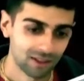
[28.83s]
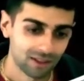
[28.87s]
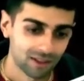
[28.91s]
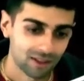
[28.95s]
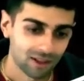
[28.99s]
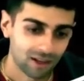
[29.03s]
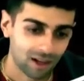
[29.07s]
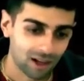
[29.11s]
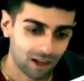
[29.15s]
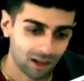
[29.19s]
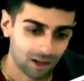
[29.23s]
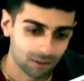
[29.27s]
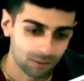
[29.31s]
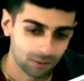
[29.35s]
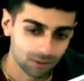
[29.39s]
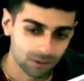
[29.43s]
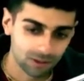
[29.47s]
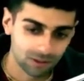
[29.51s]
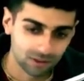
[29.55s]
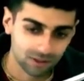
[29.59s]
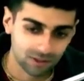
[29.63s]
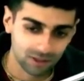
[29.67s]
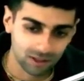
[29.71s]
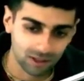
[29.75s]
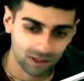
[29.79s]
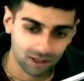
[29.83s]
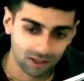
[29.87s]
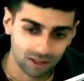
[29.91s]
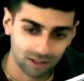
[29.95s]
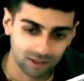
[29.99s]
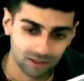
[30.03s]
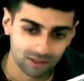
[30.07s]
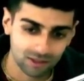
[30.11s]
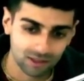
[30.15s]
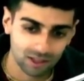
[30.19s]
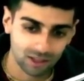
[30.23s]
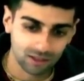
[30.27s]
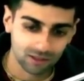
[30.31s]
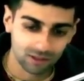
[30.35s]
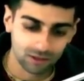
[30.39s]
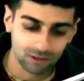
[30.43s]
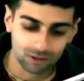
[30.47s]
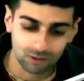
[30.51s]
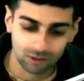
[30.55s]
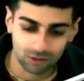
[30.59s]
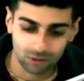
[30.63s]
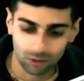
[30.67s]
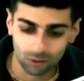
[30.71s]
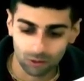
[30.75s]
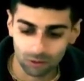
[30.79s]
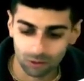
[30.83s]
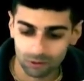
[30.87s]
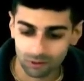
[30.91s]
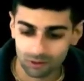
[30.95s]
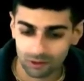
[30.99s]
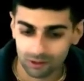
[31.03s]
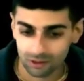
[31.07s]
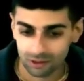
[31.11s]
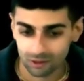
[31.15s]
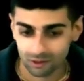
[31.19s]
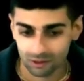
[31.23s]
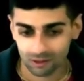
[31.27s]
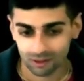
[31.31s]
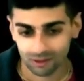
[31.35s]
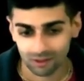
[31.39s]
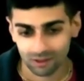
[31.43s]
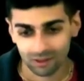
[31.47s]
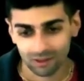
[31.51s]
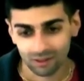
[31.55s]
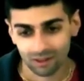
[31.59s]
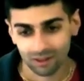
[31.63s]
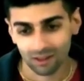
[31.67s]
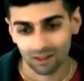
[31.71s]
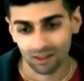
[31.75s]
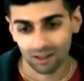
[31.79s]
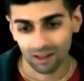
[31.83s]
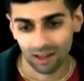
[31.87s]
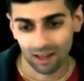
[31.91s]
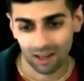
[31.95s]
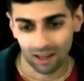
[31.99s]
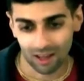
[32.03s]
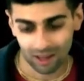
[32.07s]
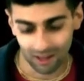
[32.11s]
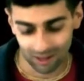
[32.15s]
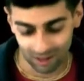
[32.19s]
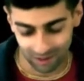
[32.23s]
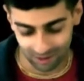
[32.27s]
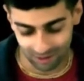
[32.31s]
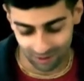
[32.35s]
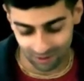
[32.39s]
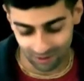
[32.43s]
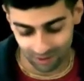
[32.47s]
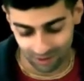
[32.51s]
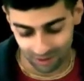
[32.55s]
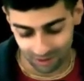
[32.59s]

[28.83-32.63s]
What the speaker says: I was 10 years old, and